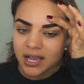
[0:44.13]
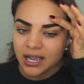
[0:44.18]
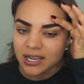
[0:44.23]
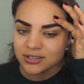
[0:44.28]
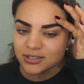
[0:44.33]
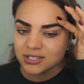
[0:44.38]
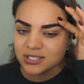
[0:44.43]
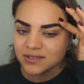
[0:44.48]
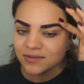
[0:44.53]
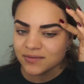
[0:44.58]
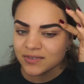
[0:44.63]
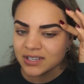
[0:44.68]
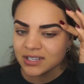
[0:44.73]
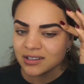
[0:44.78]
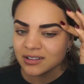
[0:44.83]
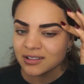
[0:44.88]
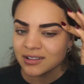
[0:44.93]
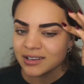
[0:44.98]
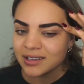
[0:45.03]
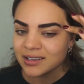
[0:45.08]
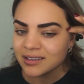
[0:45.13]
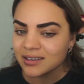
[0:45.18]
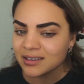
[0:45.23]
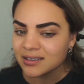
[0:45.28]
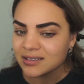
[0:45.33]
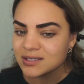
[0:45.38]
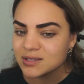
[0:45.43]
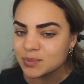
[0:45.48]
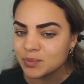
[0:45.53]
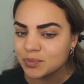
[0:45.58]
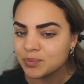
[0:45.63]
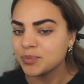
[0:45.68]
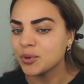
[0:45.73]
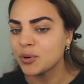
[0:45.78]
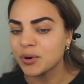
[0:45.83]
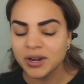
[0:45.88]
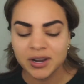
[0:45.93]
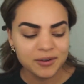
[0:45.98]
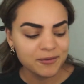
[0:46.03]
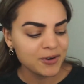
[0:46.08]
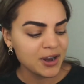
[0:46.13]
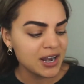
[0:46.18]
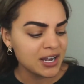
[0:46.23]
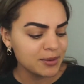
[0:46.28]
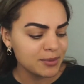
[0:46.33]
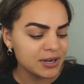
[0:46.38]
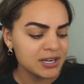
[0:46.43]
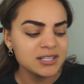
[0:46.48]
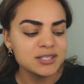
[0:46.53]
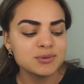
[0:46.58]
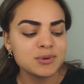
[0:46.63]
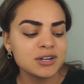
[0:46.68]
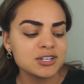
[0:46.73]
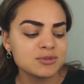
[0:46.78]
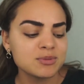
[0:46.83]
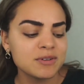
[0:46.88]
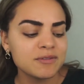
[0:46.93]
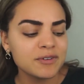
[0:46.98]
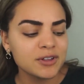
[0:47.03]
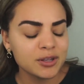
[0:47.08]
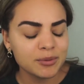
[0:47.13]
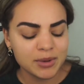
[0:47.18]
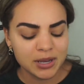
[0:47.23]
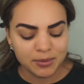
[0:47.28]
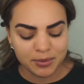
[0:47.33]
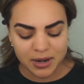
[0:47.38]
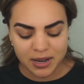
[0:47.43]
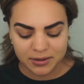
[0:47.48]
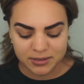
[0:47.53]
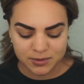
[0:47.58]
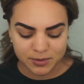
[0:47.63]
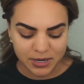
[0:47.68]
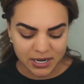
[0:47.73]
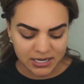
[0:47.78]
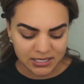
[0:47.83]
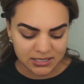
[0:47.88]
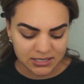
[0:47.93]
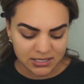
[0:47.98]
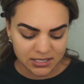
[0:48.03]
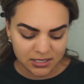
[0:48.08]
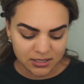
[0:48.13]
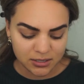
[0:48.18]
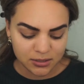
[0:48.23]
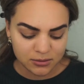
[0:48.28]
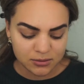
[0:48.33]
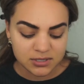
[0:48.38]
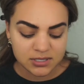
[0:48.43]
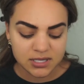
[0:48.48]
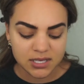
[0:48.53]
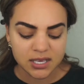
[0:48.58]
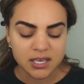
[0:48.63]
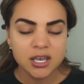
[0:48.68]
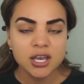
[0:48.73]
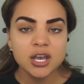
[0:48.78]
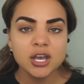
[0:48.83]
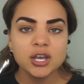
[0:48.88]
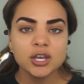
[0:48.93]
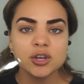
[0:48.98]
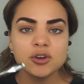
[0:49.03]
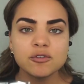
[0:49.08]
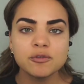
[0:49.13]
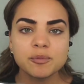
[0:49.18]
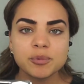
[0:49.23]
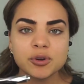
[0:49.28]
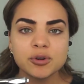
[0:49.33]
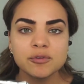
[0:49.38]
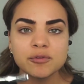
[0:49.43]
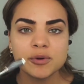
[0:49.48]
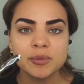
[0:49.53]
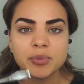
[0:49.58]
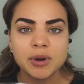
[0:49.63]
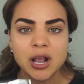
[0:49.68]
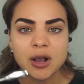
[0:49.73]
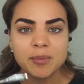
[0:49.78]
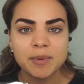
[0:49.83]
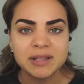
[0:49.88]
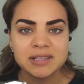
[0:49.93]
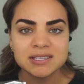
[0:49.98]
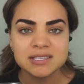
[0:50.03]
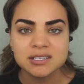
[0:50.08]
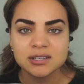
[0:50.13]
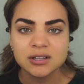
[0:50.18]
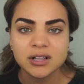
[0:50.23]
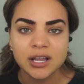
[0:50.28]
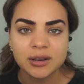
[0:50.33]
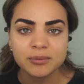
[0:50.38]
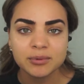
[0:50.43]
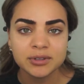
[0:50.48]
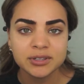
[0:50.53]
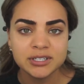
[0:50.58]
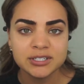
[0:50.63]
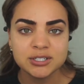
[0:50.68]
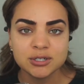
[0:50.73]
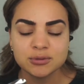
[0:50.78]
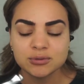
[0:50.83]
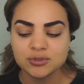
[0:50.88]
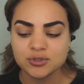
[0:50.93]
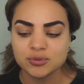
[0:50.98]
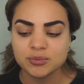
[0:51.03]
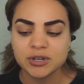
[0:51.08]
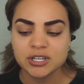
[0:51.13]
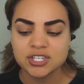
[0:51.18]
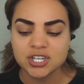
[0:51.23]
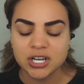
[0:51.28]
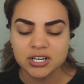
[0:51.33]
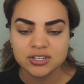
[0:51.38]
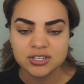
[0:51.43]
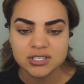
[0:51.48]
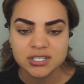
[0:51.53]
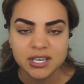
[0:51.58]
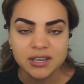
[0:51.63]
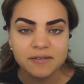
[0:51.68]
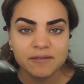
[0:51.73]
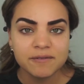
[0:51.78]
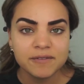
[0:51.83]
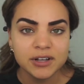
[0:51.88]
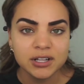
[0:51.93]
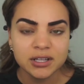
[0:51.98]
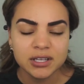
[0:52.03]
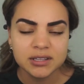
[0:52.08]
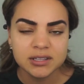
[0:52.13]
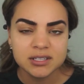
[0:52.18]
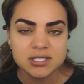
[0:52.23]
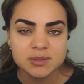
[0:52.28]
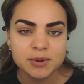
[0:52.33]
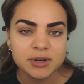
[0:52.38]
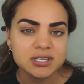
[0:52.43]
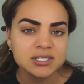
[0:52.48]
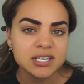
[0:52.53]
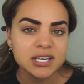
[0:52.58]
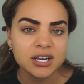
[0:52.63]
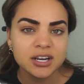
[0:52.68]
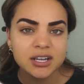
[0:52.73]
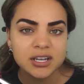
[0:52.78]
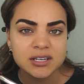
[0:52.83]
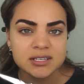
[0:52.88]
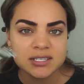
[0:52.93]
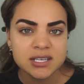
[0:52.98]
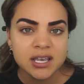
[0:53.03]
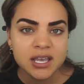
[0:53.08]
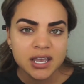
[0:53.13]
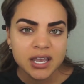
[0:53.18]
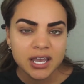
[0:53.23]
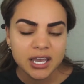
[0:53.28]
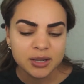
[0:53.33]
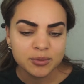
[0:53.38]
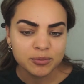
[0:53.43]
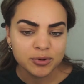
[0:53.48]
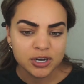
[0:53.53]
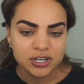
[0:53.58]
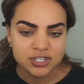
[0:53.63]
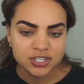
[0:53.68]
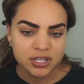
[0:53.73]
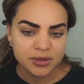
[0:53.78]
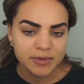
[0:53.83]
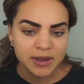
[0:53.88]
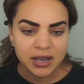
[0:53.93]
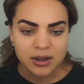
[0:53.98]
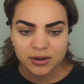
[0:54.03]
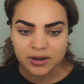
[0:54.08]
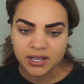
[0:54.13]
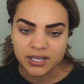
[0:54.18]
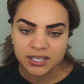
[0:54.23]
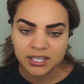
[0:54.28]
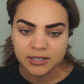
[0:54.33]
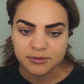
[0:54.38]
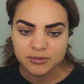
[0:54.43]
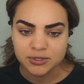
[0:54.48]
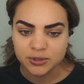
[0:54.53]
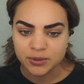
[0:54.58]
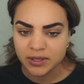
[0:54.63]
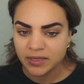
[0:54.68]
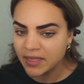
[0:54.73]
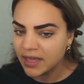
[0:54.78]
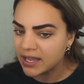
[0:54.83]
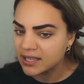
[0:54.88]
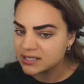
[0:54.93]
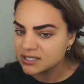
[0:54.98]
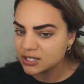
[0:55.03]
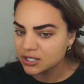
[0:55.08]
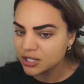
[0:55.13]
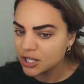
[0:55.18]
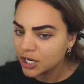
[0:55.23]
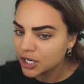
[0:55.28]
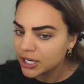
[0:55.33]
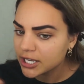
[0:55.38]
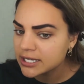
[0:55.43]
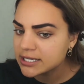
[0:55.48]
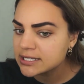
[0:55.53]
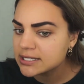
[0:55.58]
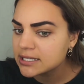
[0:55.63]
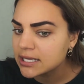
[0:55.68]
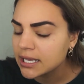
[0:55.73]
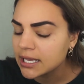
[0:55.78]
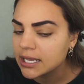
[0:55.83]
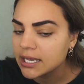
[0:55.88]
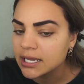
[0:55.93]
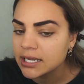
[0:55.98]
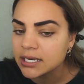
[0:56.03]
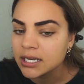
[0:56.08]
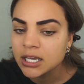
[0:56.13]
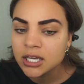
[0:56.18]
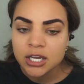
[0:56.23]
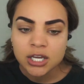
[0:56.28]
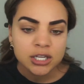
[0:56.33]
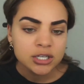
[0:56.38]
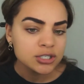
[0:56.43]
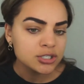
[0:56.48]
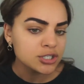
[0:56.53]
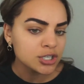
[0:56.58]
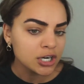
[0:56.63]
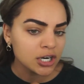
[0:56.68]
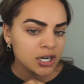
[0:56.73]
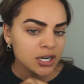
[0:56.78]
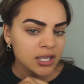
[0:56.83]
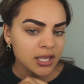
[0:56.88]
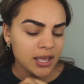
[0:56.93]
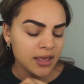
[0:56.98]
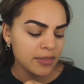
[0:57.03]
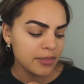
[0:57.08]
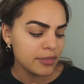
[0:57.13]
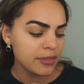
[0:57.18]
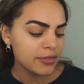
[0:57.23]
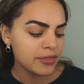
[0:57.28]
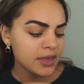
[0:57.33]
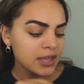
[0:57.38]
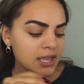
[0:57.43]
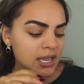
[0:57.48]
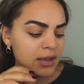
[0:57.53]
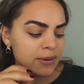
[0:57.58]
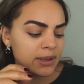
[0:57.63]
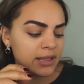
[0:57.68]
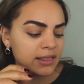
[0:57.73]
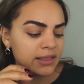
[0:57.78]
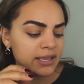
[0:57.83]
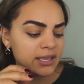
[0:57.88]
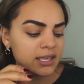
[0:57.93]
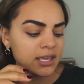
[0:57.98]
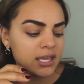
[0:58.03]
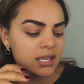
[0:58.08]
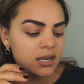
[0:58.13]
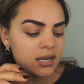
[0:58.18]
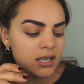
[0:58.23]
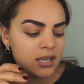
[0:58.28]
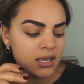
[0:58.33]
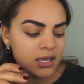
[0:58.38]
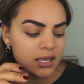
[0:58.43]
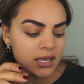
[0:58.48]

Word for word: I just feel like it's boring for anybody to watch me fill in my brows, but I did use the Goof Proof brow pencil. I really don't do much. I just like fill in the sparse areas and brush them out, and I keep doing that until they're nice and dark and thick how I like it.